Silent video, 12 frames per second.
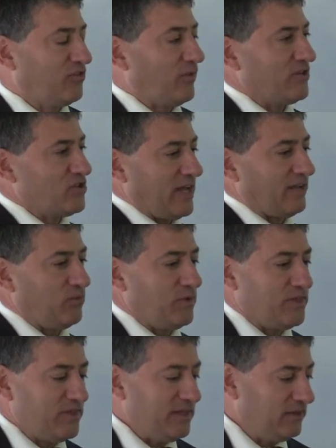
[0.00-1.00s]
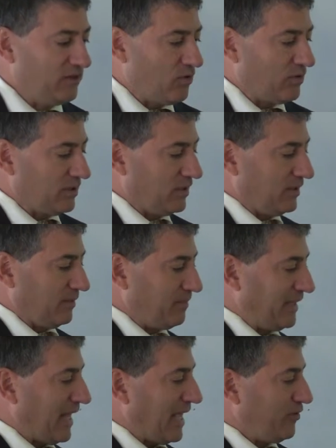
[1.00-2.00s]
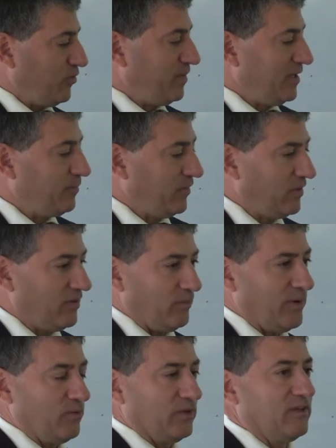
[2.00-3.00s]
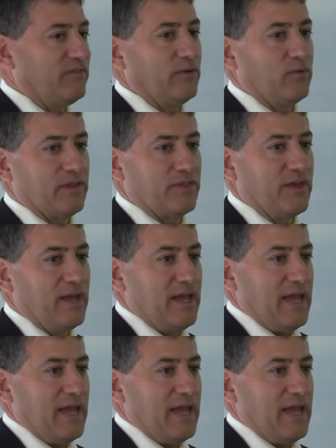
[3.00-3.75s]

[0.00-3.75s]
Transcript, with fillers: So I checked with the local Malayu people that we were living with